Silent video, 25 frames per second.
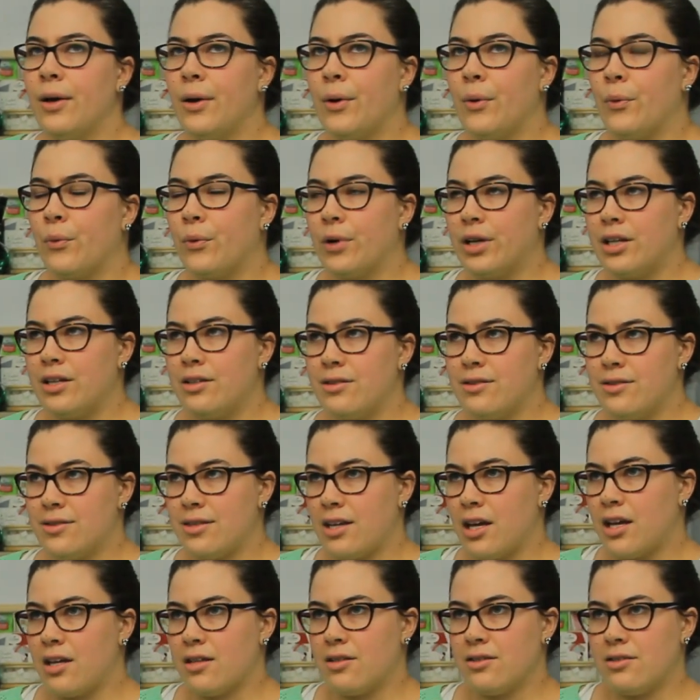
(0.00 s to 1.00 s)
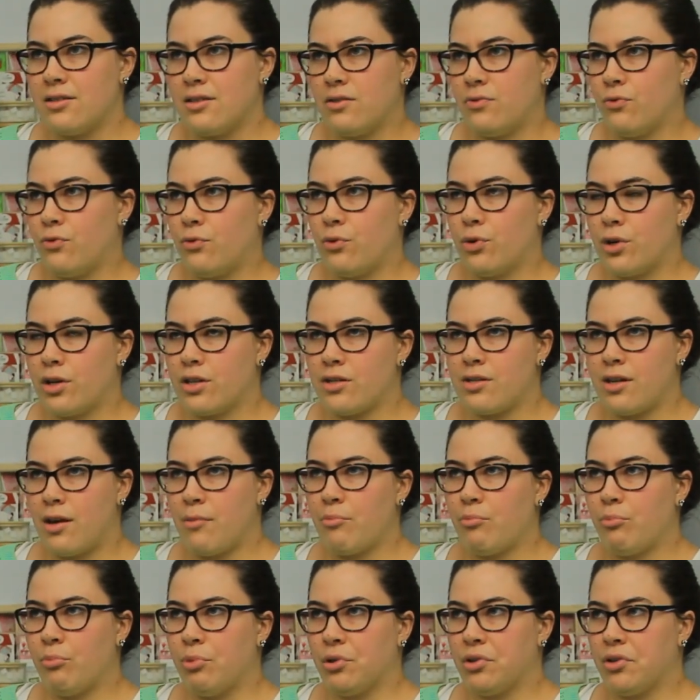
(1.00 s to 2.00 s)
when it says, for
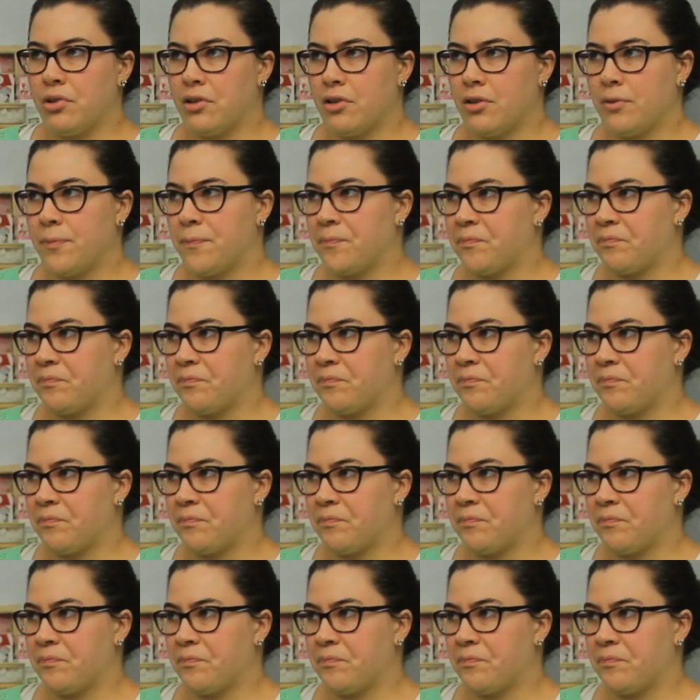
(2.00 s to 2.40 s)
example,